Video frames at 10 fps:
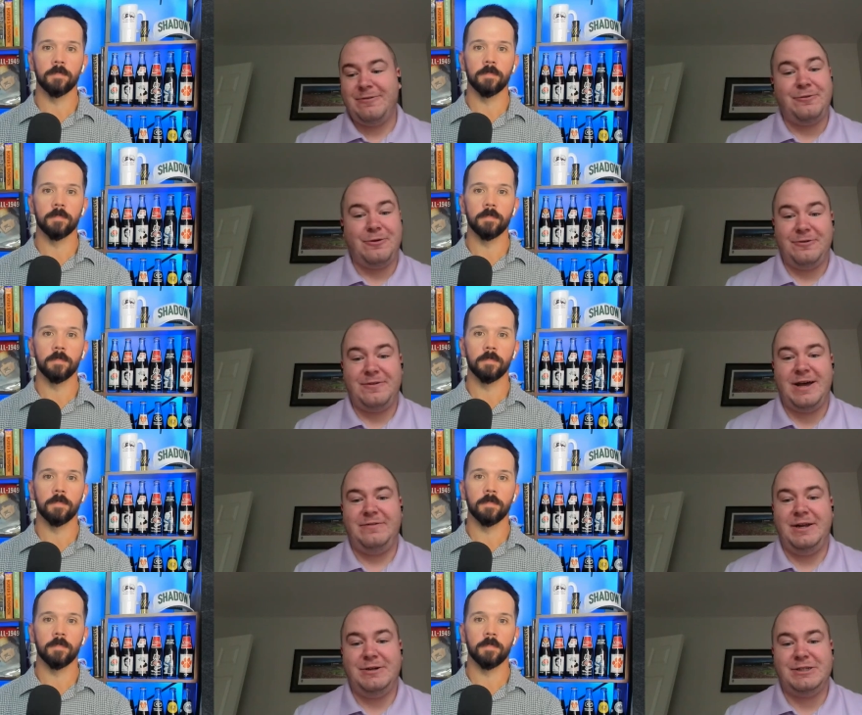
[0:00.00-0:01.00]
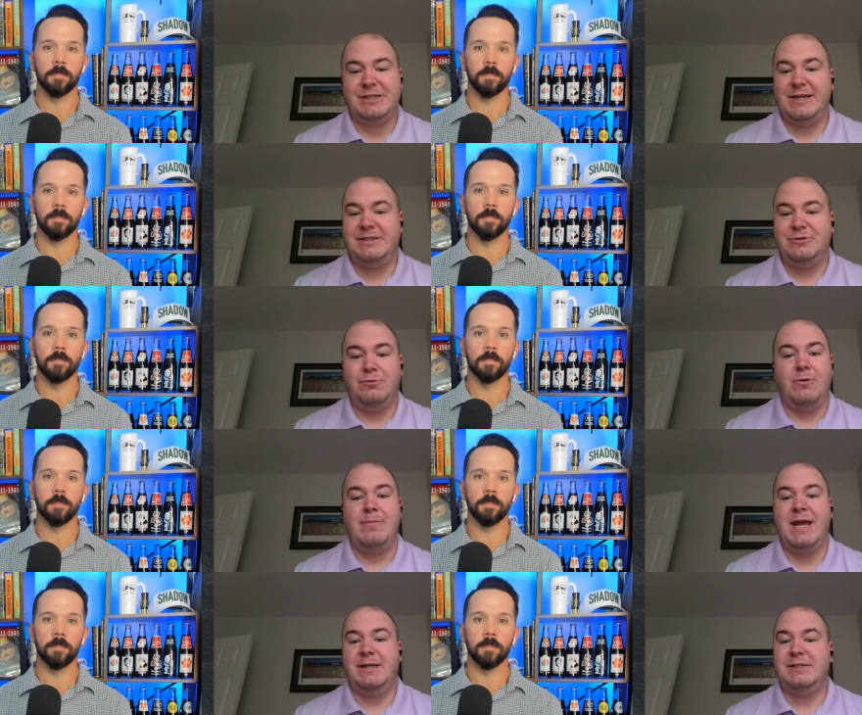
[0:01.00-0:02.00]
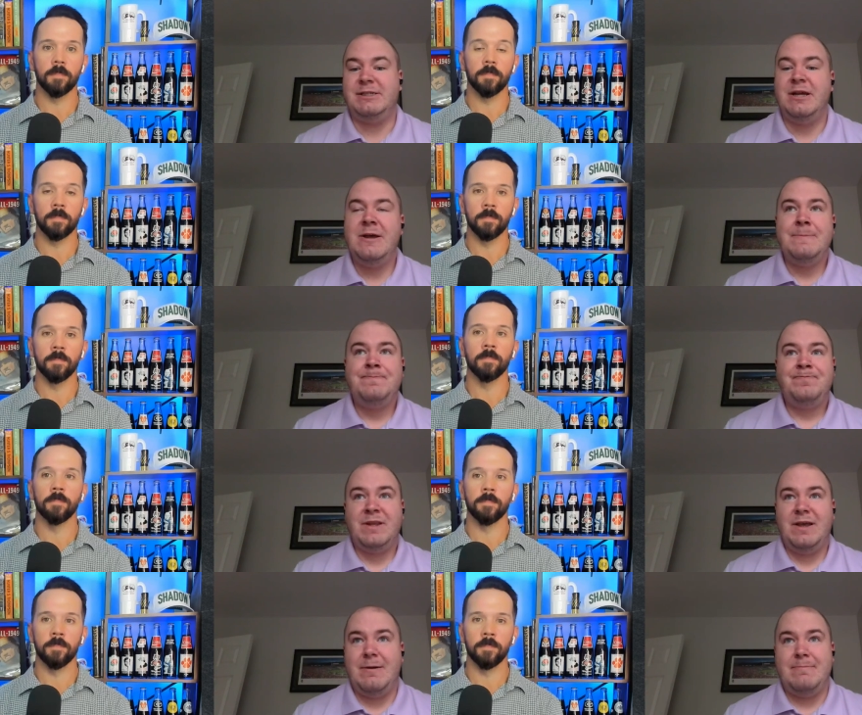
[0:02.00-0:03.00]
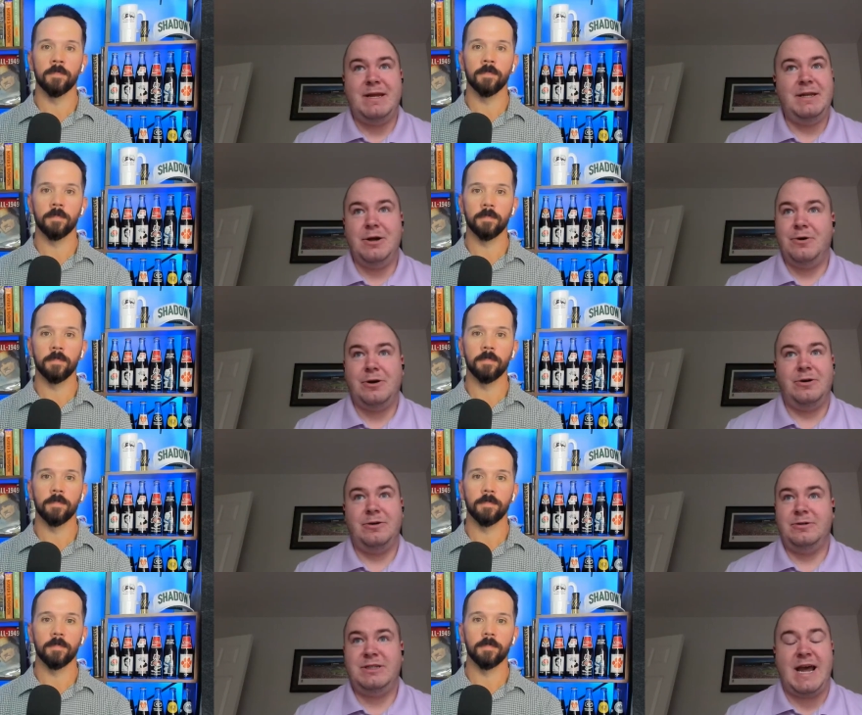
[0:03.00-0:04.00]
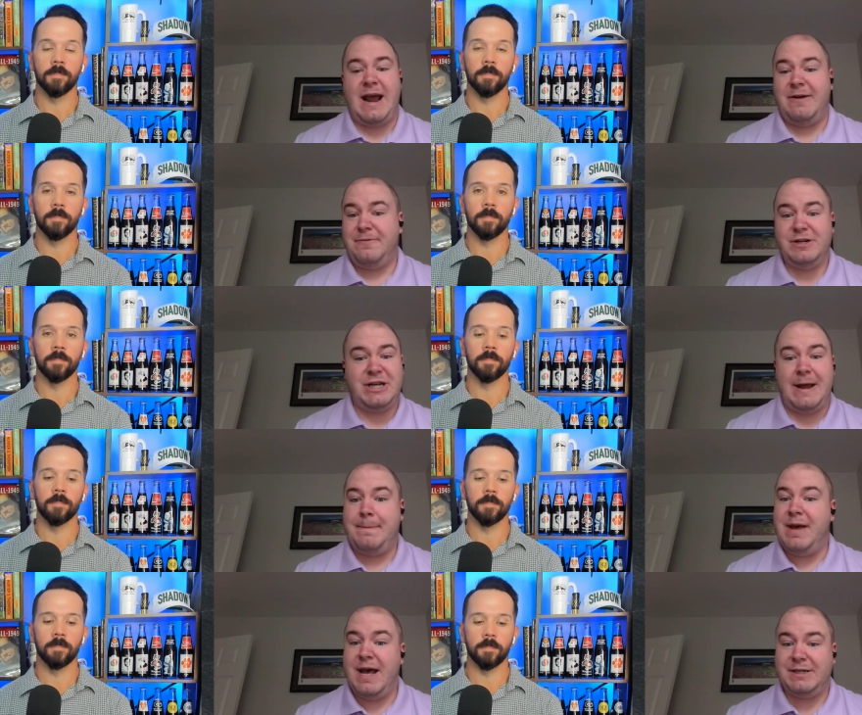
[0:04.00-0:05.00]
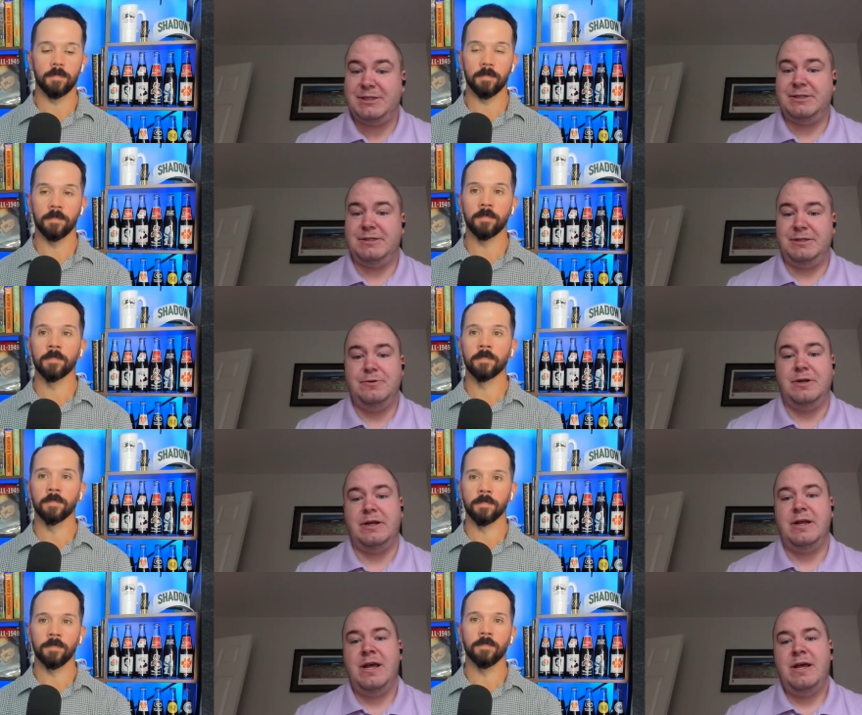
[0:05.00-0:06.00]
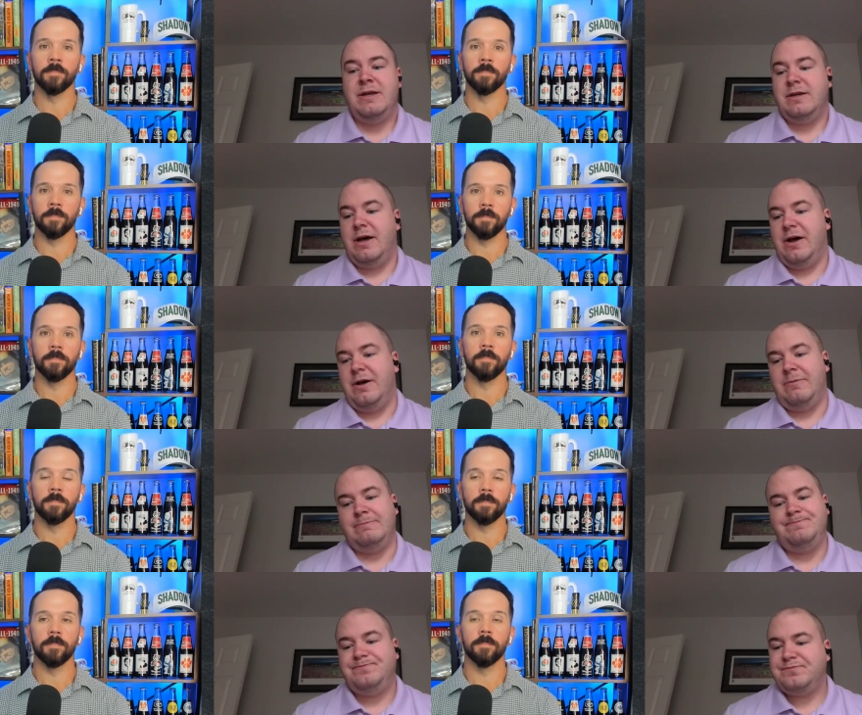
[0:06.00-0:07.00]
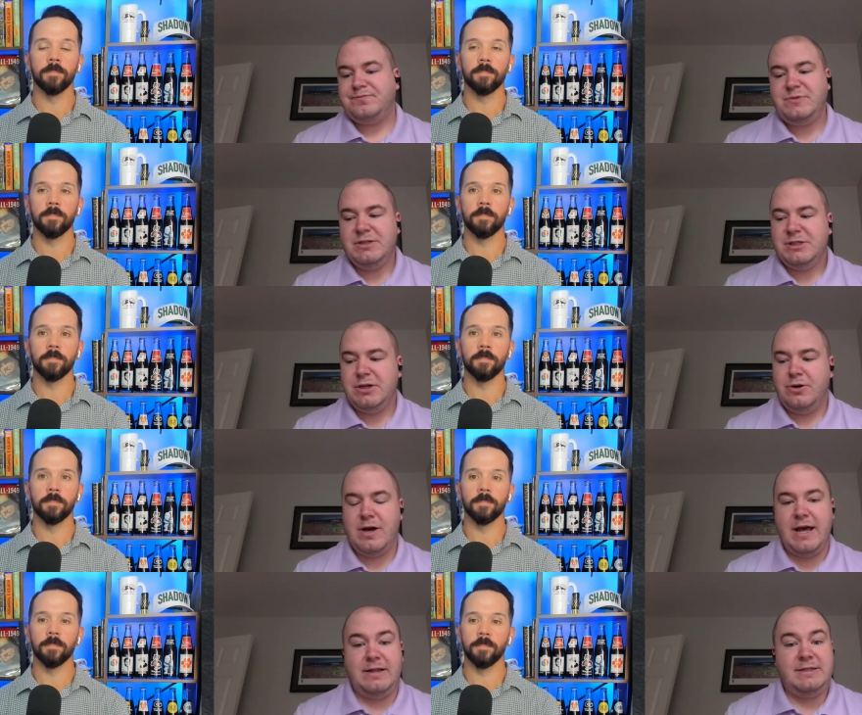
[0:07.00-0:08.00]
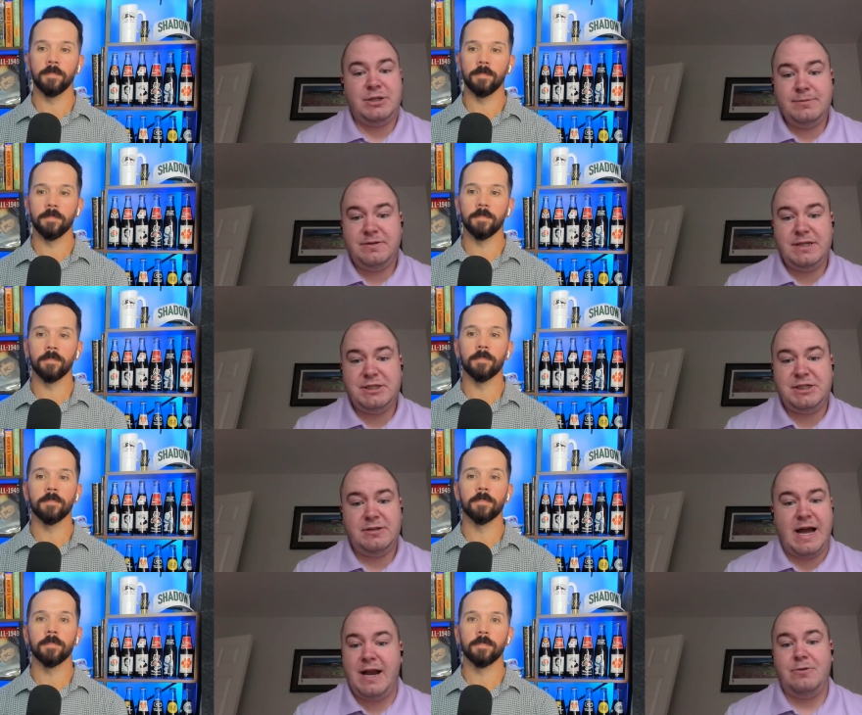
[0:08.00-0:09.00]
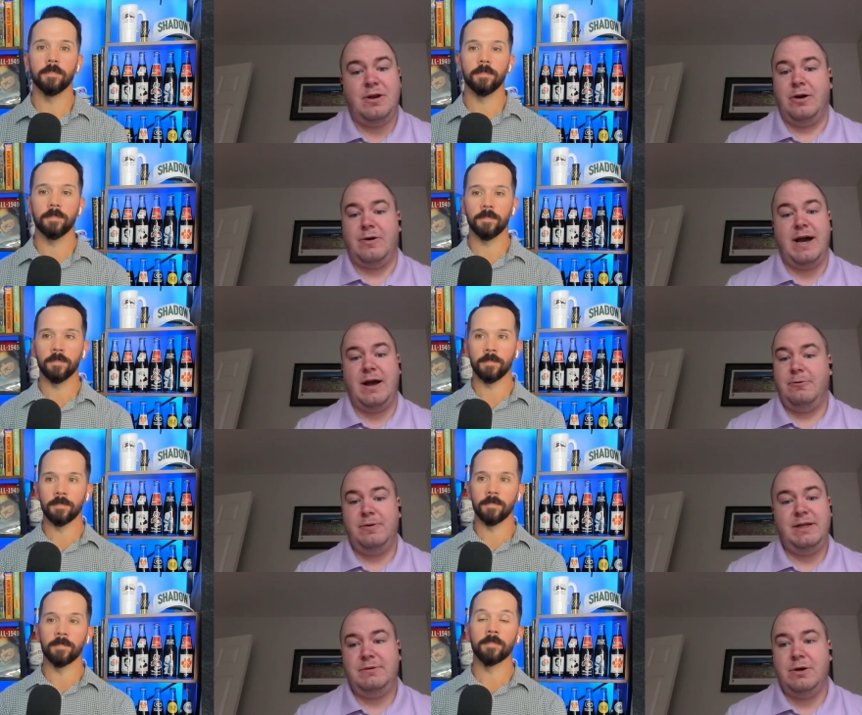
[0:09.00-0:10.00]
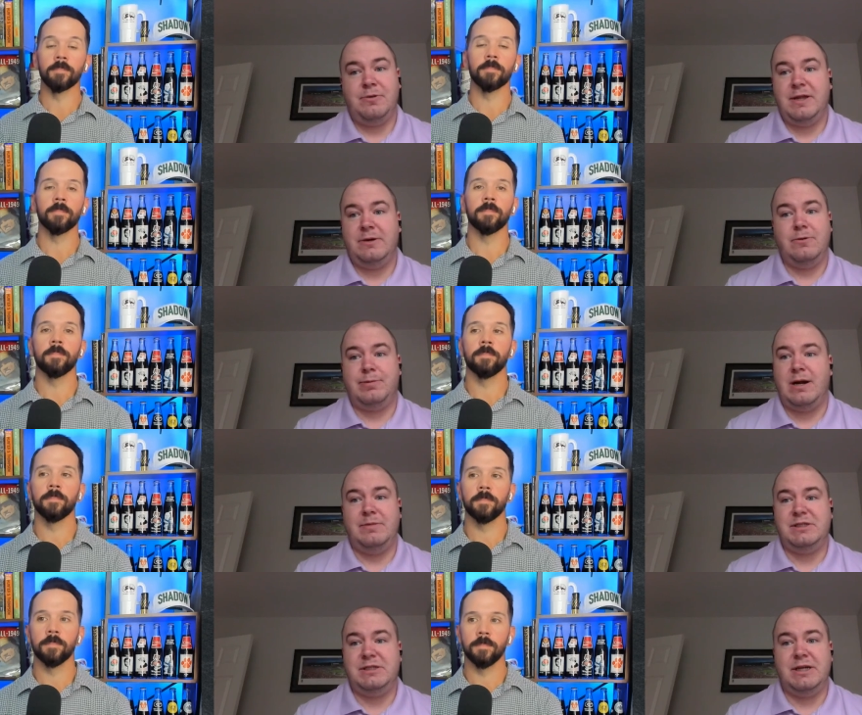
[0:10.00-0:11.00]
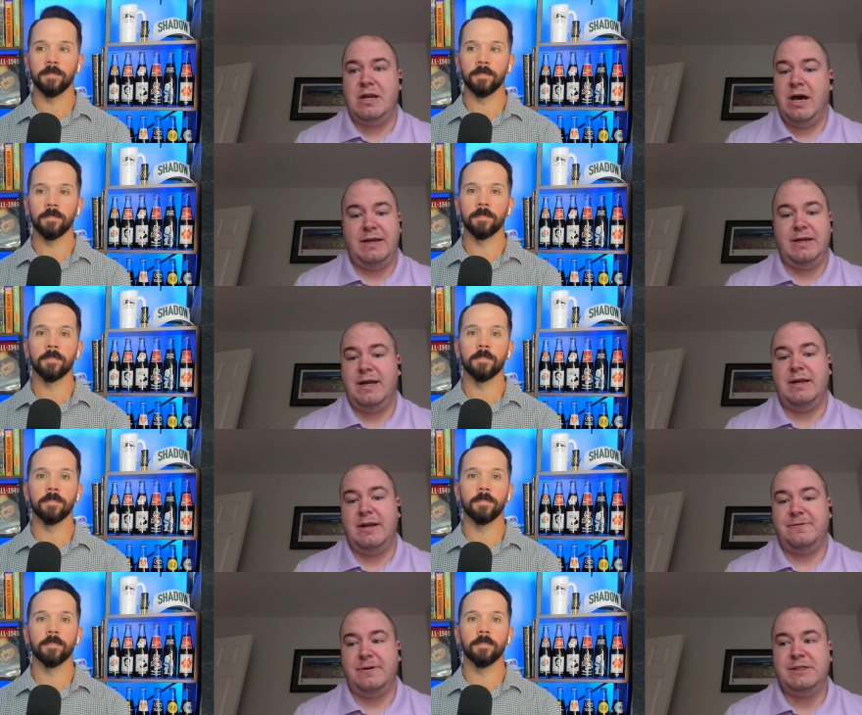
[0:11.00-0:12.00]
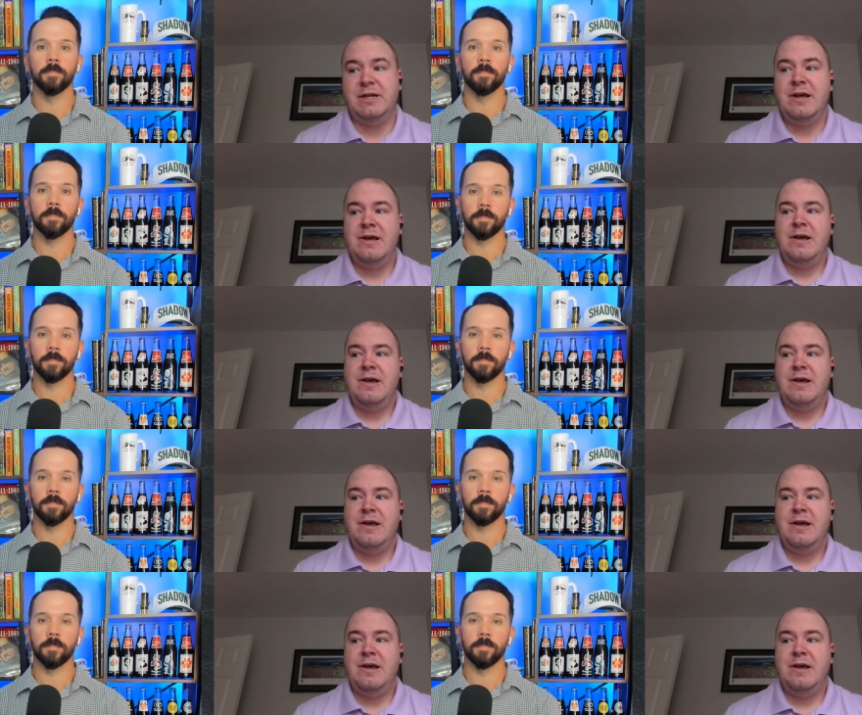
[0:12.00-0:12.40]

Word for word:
Speaker 1: for 4 or 5 years, and it remains a mediocre to average at best unit. So in terms of this year, I don't know. I really don't think we'll probably see a night and day difference.